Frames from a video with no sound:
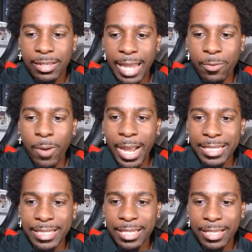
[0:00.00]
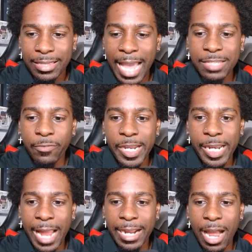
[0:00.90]
Like, what? That's fucking
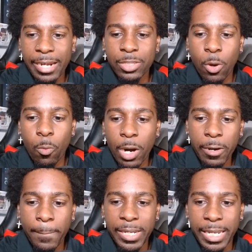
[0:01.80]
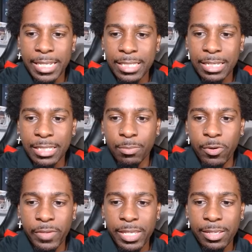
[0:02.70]
iconic. The work put into this
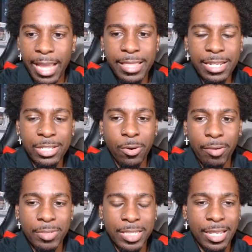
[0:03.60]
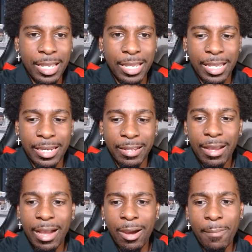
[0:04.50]
movie. And then the story was good.
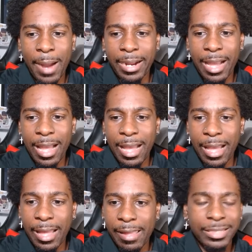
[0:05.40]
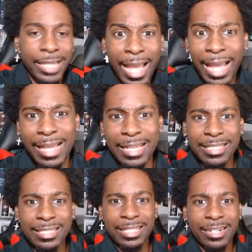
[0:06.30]
Oh my God.
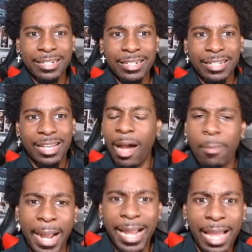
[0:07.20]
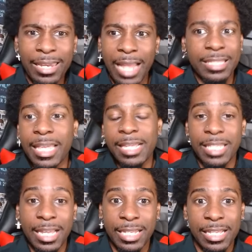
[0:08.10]
Yes. Oh my God. Like 10,
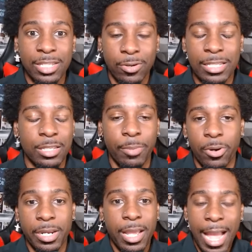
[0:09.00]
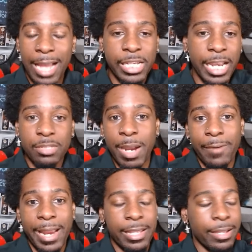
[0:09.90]
10, 10s across the board. I changed my
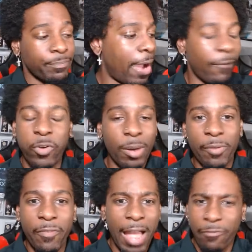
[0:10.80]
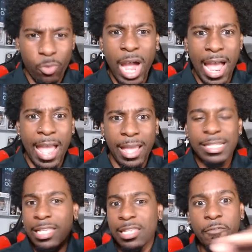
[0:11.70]
rating. 4.5 for what?
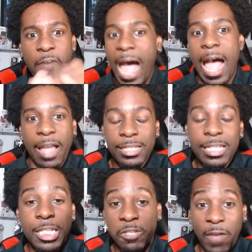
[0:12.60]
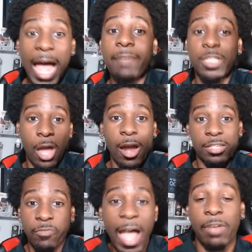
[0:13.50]
This is a 5. This is 5
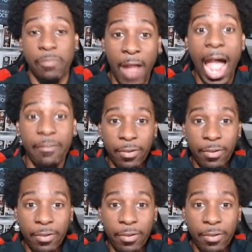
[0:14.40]
stars. 5 out of 5.